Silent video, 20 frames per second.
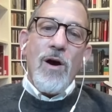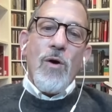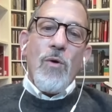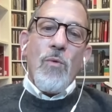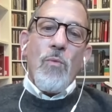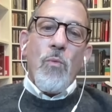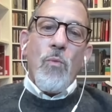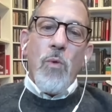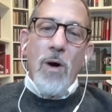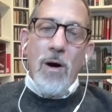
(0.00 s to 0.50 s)

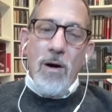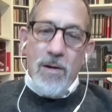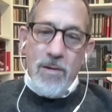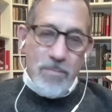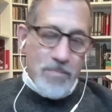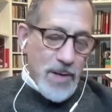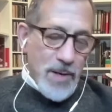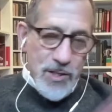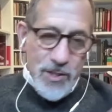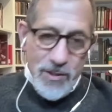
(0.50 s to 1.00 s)
were a
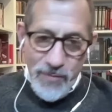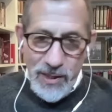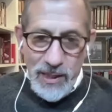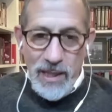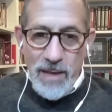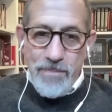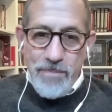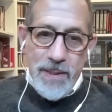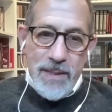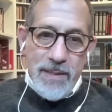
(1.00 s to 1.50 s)
bunch of
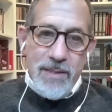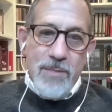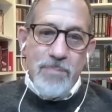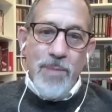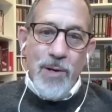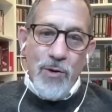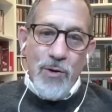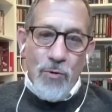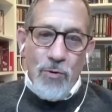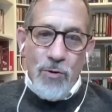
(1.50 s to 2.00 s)
clippings,
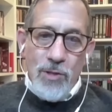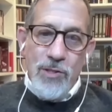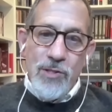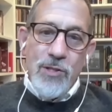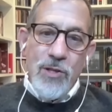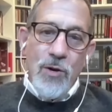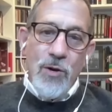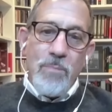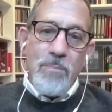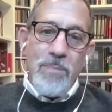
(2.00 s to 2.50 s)
but
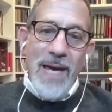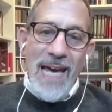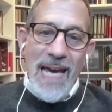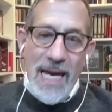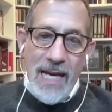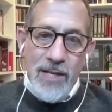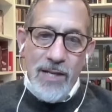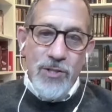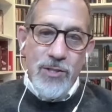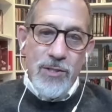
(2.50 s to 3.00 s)
also
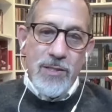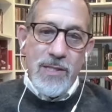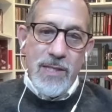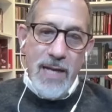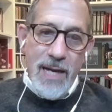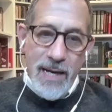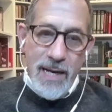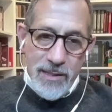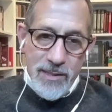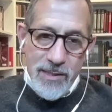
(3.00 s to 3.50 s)
pages
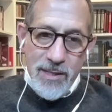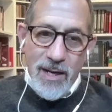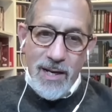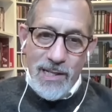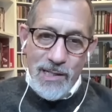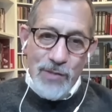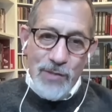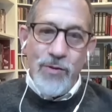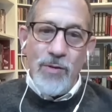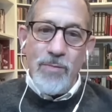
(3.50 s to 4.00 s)

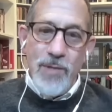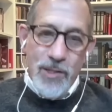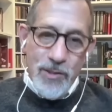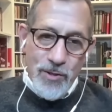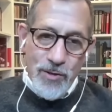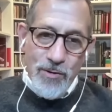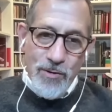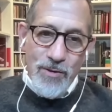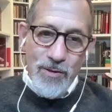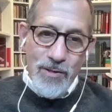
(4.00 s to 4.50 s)
excised from the
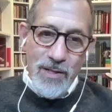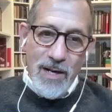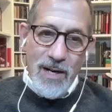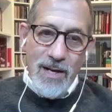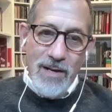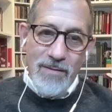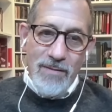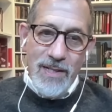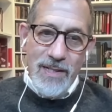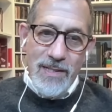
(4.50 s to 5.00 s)
Turner
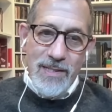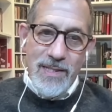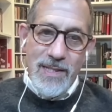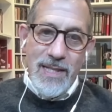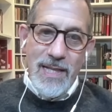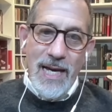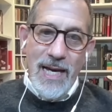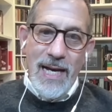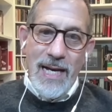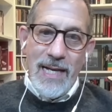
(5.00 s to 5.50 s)
Diaries
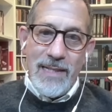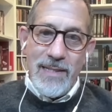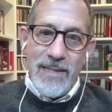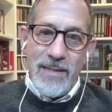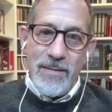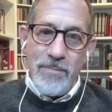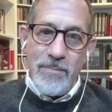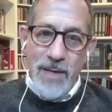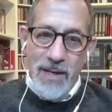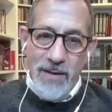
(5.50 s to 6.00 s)
that
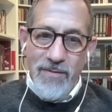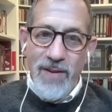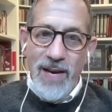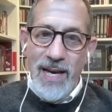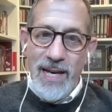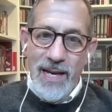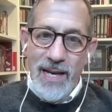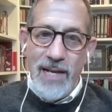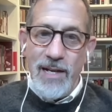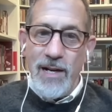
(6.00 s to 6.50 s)

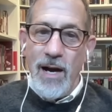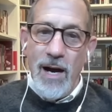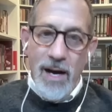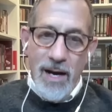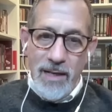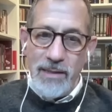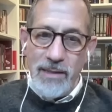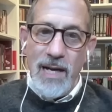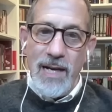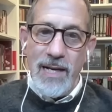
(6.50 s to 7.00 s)
McVeigh had
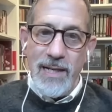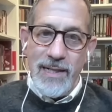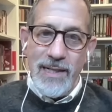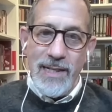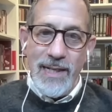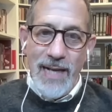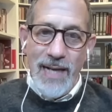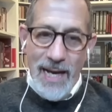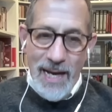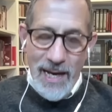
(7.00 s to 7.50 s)
highlighted
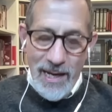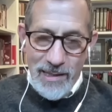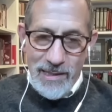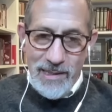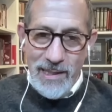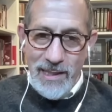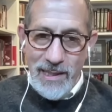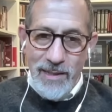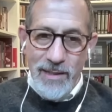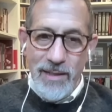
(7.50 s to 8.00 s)
and
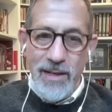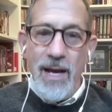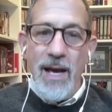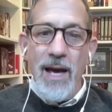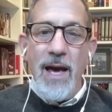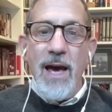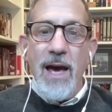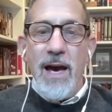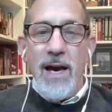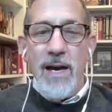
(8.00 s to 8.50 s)
annotated.
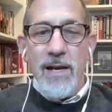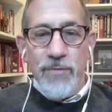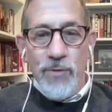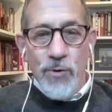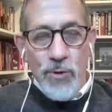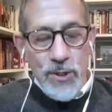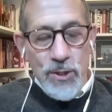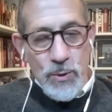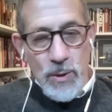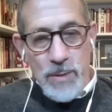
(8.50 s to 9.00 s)
And of
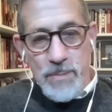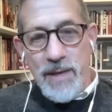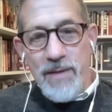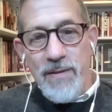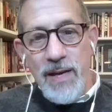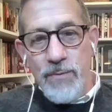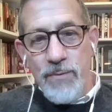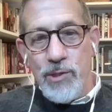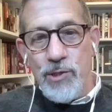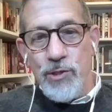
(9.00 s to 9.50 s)
course, when
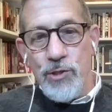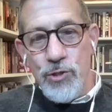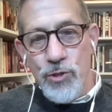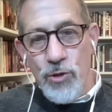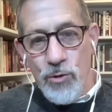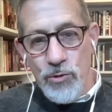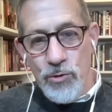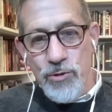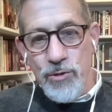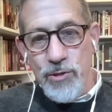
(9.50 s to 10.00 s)
McVeigh was a
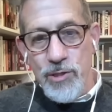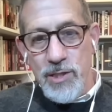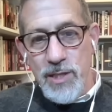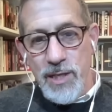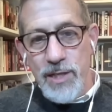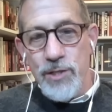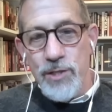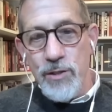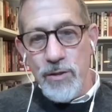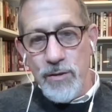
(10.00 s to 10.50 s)
soldier
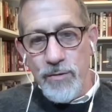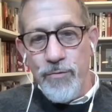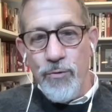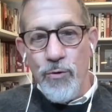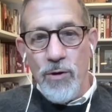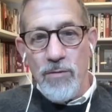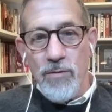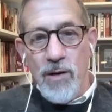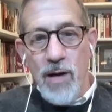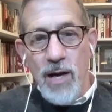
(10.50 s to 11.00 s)
stationed at
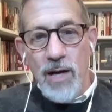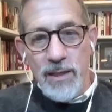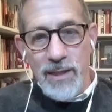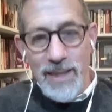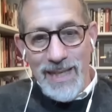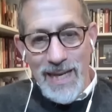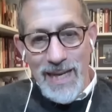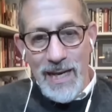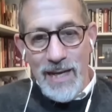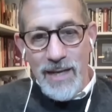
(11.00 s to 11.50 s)
Fort Riley,
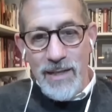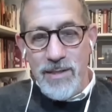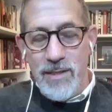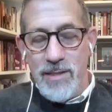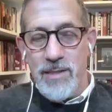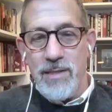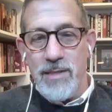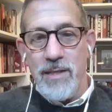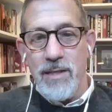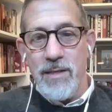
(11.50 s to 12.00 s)

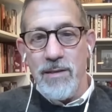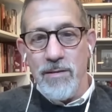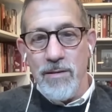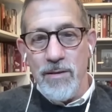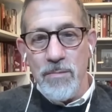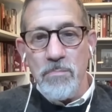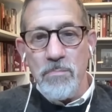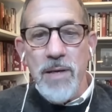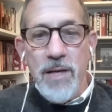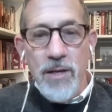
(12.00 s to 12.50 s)
Kansas, he
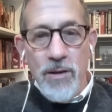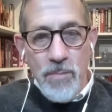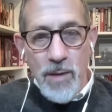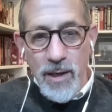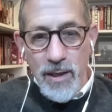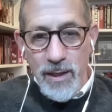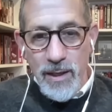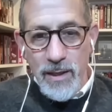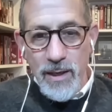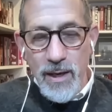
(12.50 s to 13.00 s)
earned beer
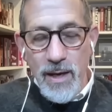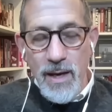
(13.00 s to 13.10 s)
money